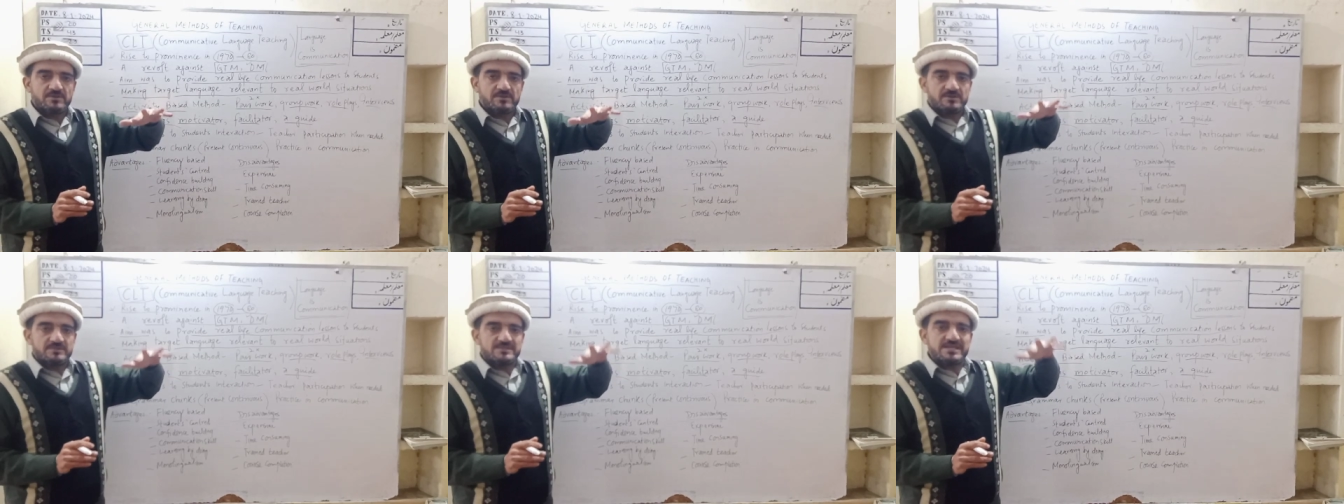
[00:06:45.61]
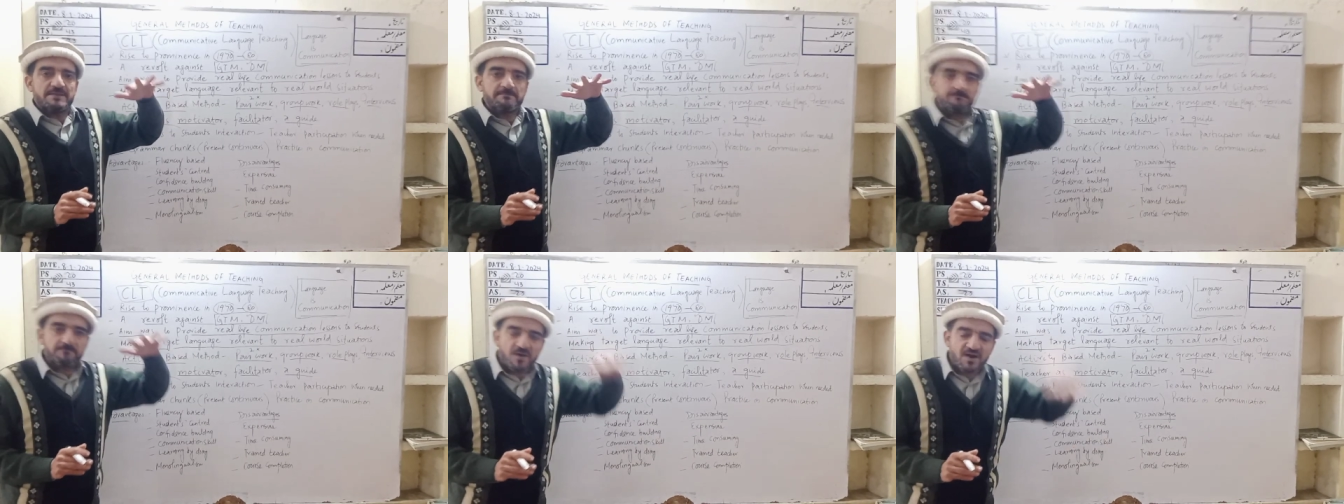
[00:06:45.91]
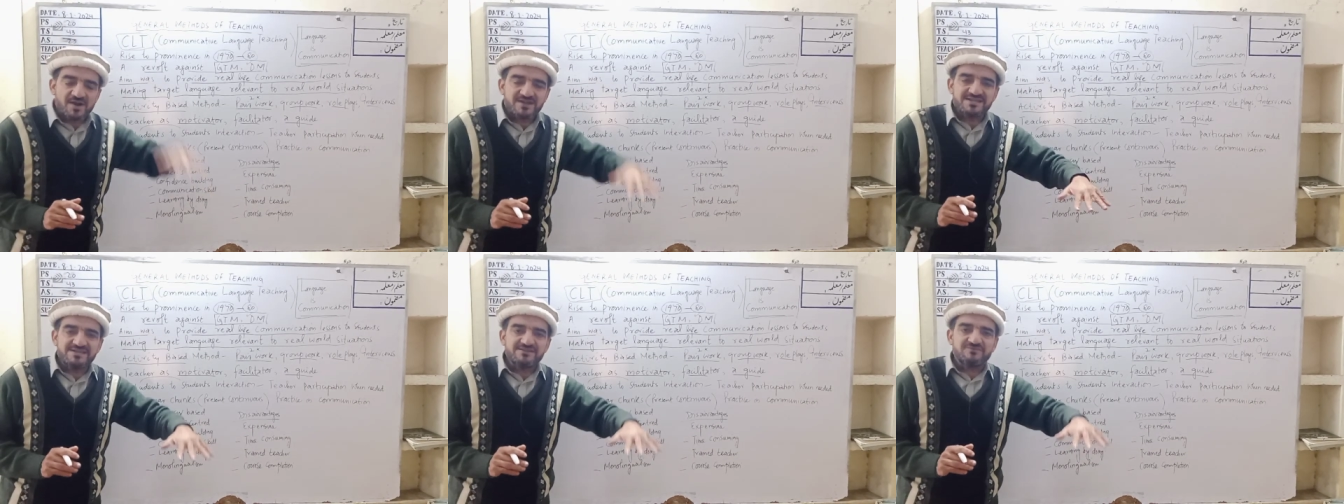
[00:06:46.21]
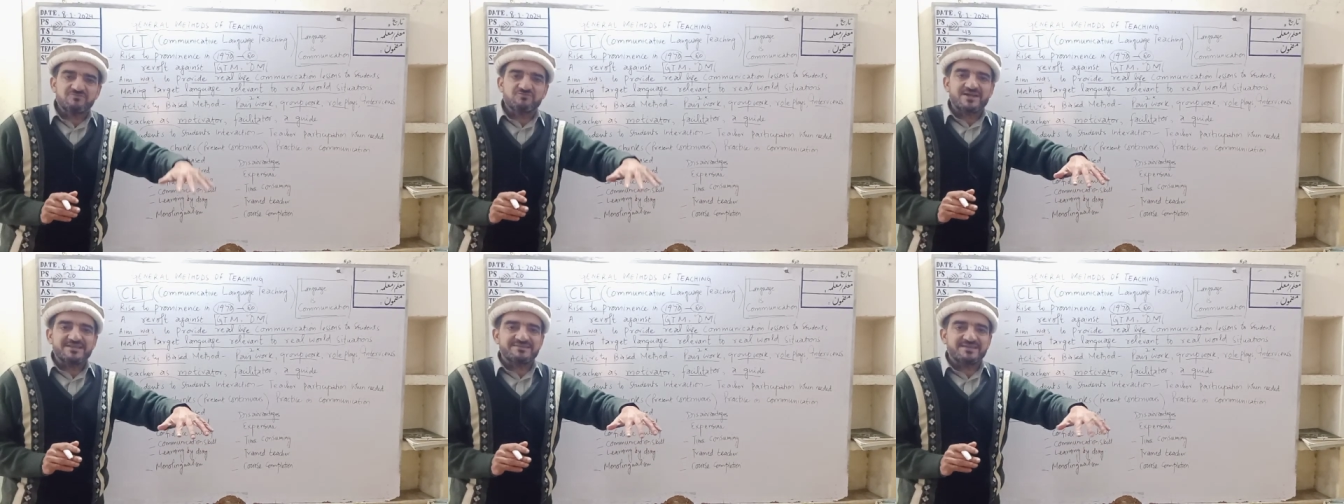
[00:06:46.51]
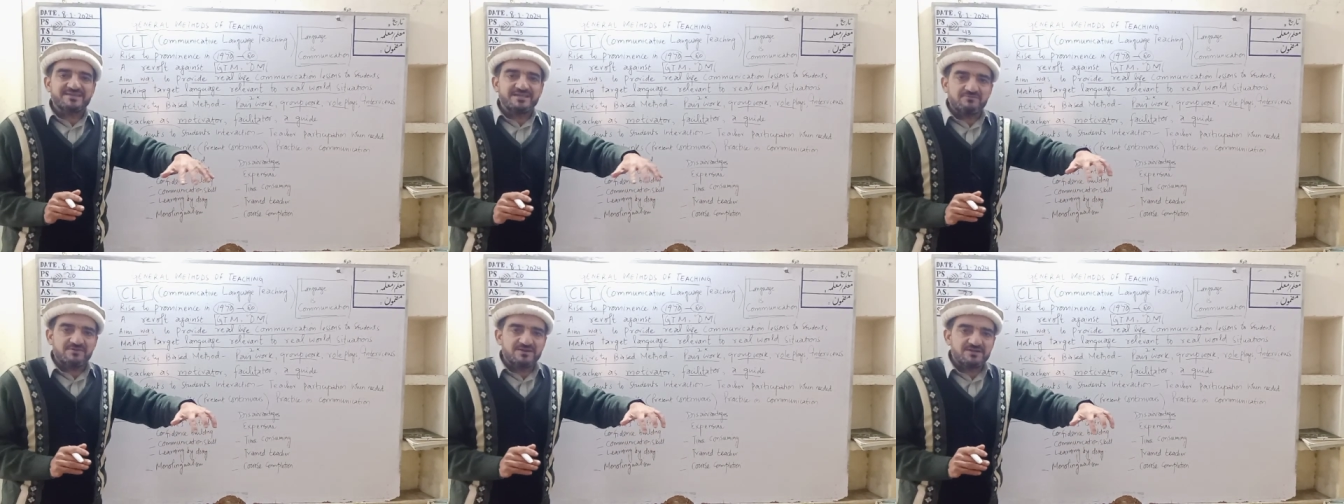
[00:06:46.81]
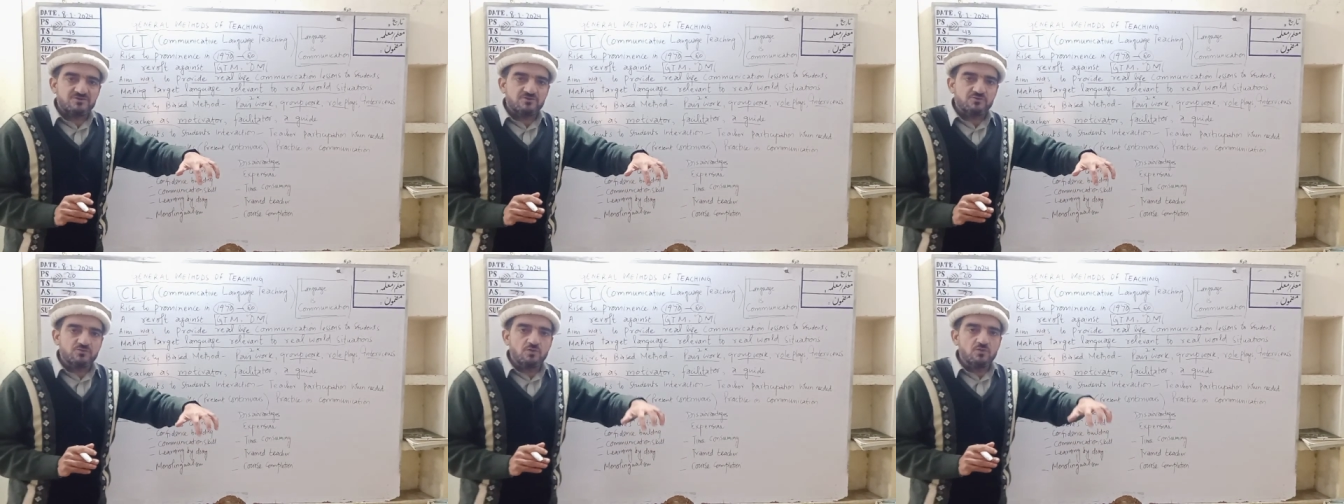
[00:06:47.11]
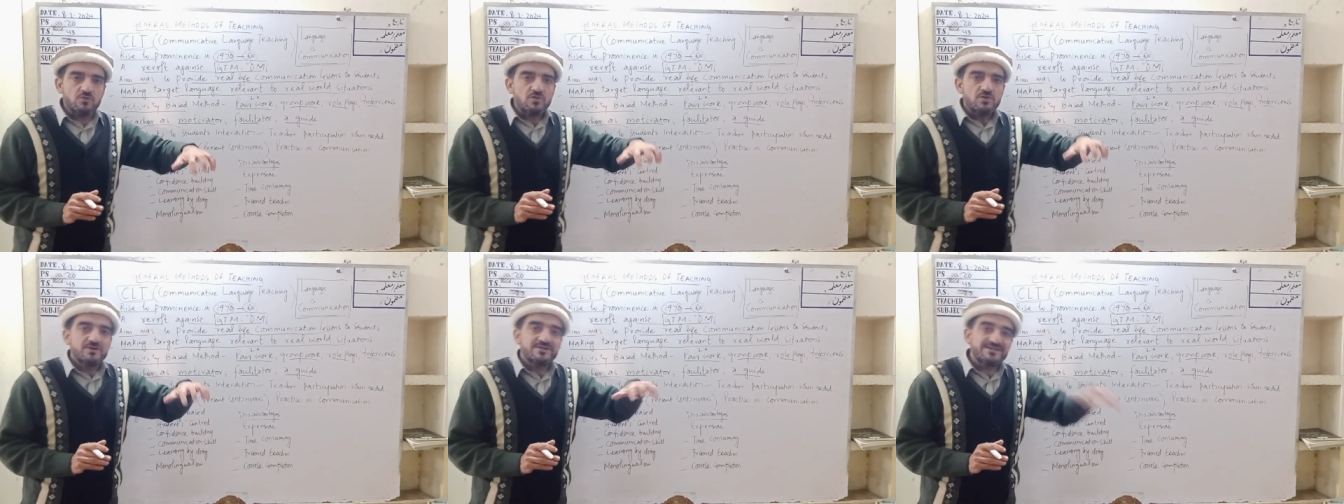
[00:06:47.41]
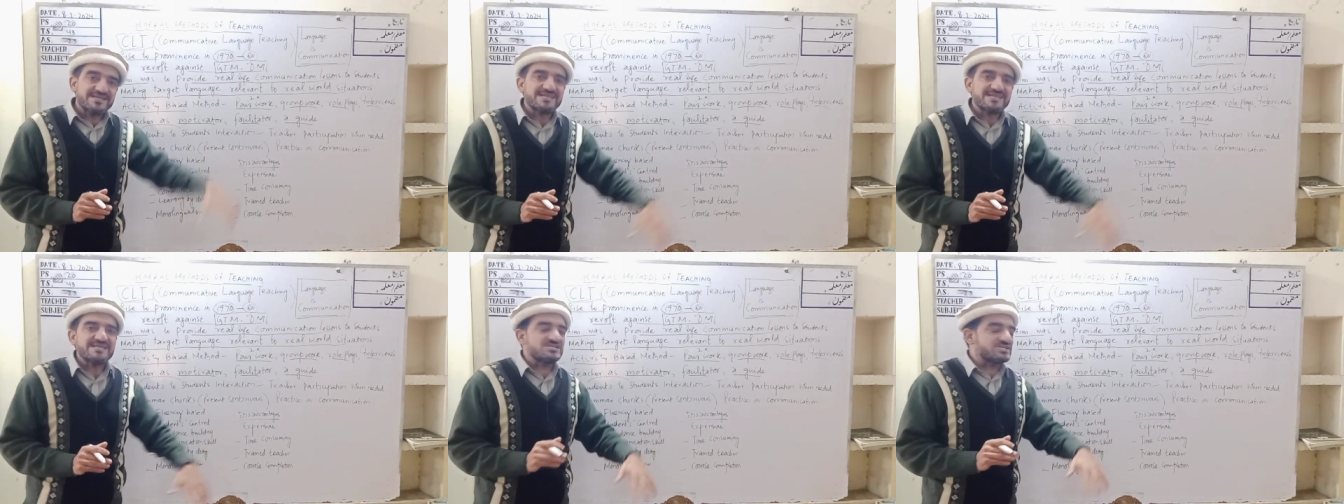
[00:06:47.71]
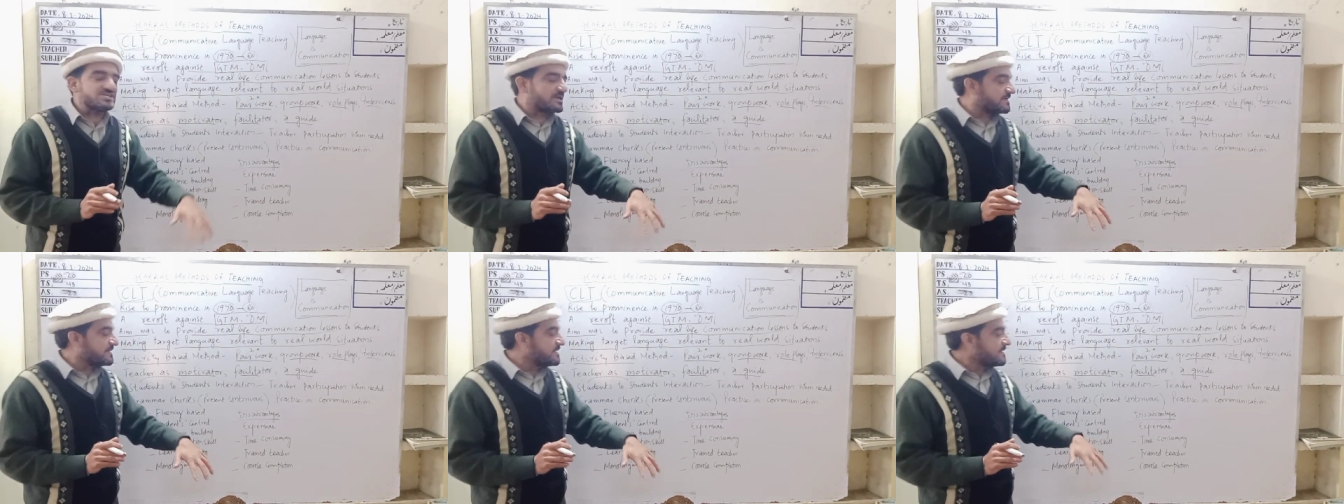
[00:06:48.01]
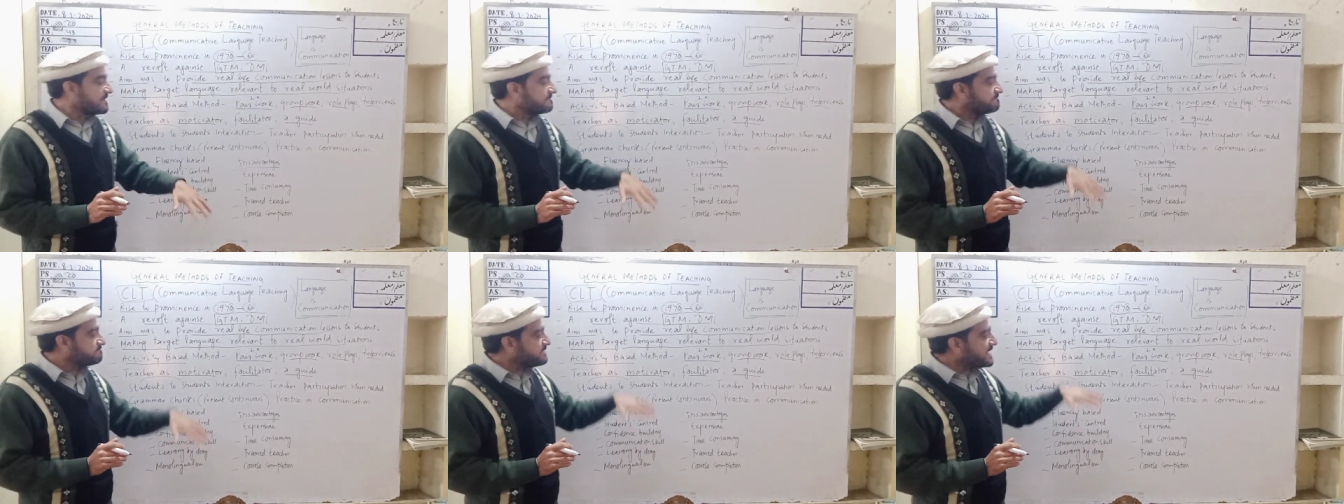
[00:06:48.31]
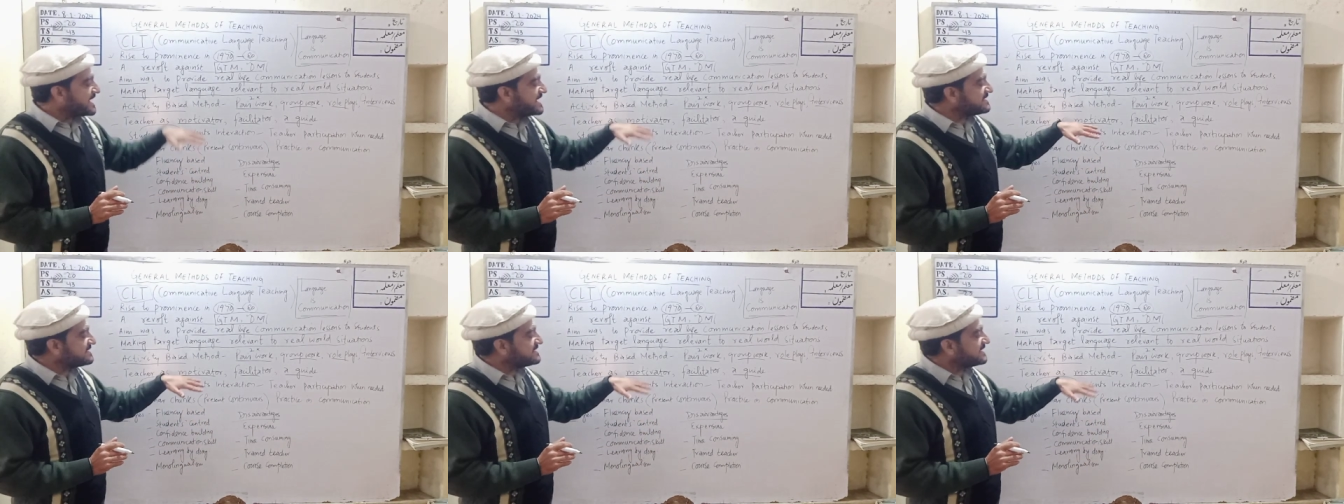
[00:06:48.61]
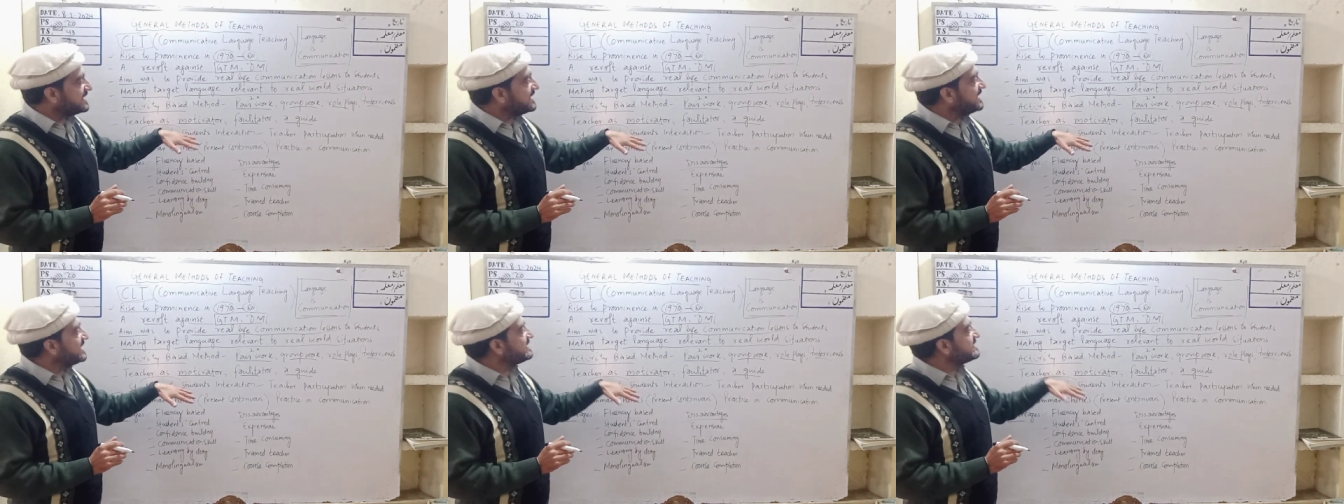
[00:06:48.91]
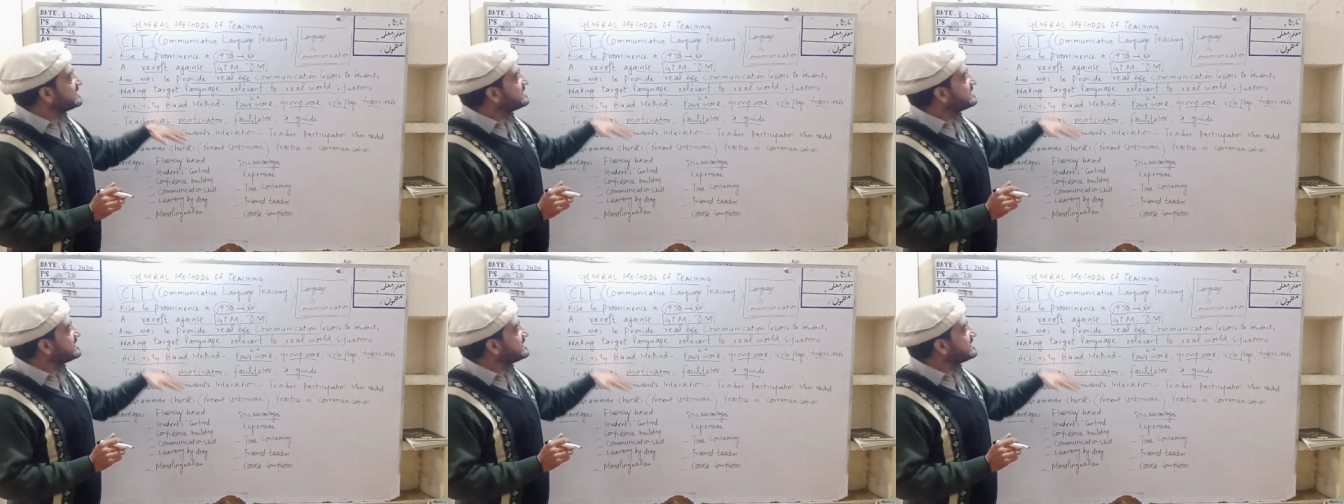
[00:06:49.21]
the importance was given to teacher, but in